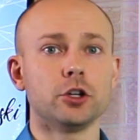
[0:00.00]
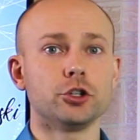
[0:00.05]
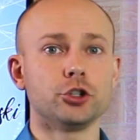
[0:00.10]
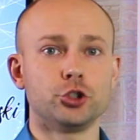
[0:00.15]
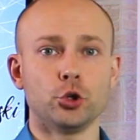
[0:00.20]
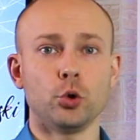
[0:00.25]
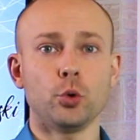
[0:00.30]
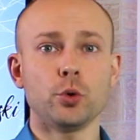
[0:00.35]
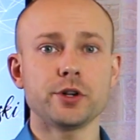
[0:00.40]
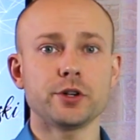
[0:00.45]

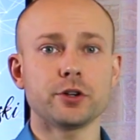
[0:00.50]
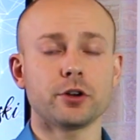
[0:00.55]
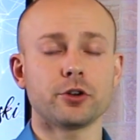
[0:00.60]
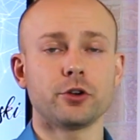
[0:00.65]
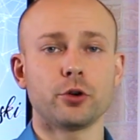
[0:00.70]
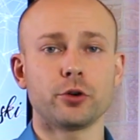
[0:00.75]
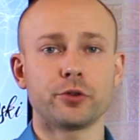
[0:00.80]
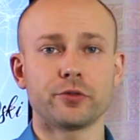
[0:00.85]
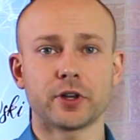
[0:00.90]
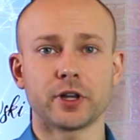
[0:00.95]
join our
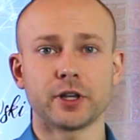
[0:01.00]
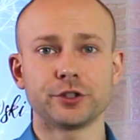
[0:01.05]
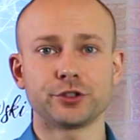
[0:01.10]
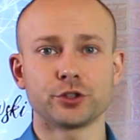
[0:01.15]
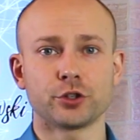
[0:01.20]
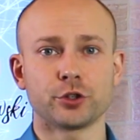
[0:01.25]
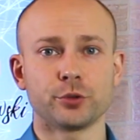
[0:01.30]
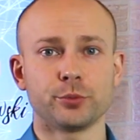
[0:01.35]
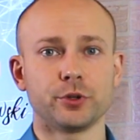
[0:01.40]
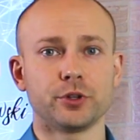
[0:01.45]

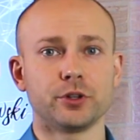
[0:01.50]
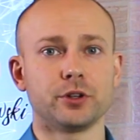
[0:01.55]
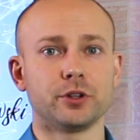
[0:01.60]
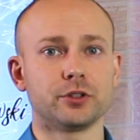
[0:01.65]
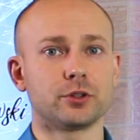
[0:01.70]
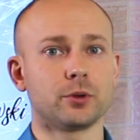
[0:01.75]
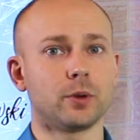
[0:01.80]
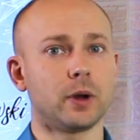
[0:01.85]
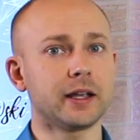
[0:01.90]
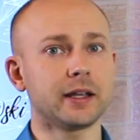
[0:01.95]
notification community
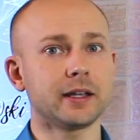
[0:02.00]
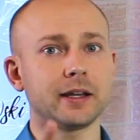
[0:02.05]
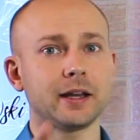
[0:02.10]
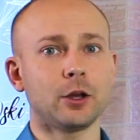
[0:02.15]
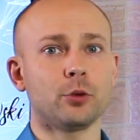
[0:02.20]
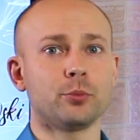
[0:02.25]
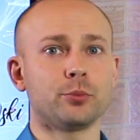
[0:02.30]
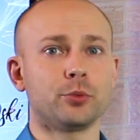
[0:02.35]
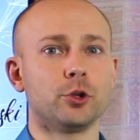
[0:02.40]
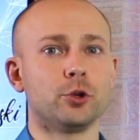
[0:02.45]
so I can
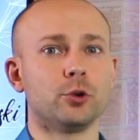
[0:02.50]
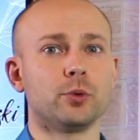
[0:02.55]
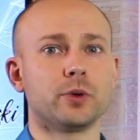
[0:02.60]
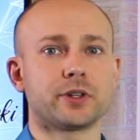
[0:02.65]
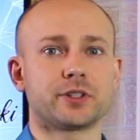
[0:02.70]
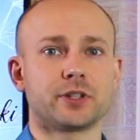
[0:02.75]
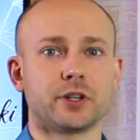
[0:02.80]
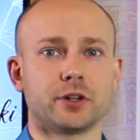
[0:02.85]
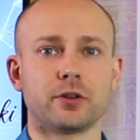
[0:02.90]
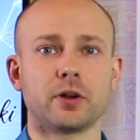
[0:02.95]
help you
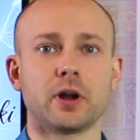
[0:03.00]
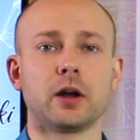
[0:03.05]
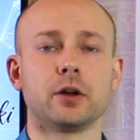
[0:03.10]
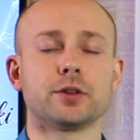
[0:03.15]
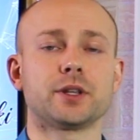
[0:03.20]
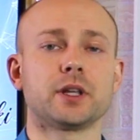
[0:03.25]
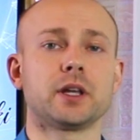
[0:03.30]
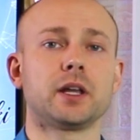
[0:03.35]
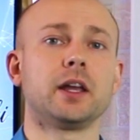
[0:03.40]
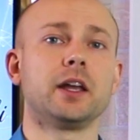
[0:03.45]
excel your
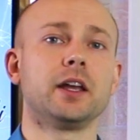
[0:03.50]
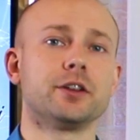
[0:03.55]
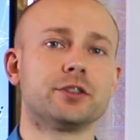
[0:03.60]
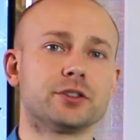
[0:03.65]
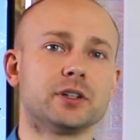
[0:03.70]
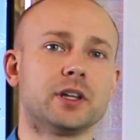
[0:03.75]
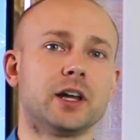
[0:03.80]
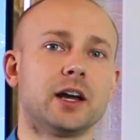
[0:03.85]
health and your